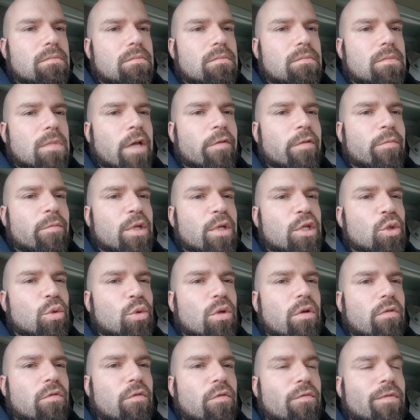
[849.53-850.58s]
I've been doing
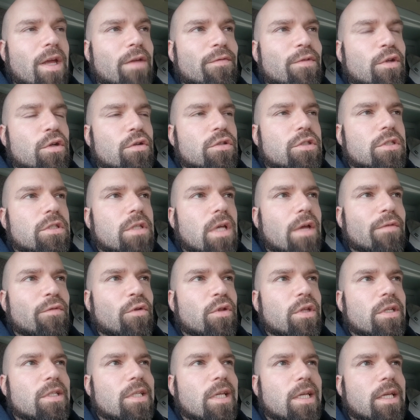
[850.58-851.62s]
it for 5 years. I've
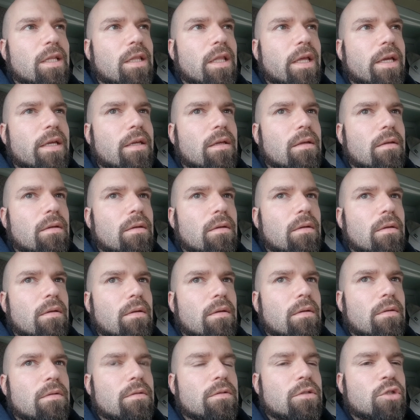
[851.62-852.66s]
only taken like
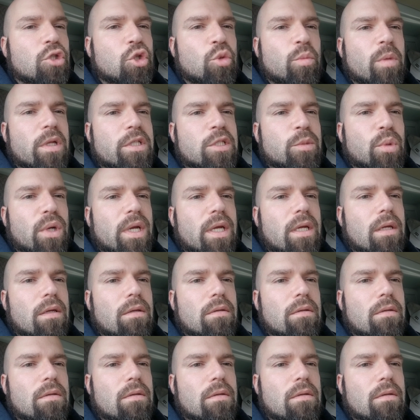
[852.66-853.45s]
2 months break,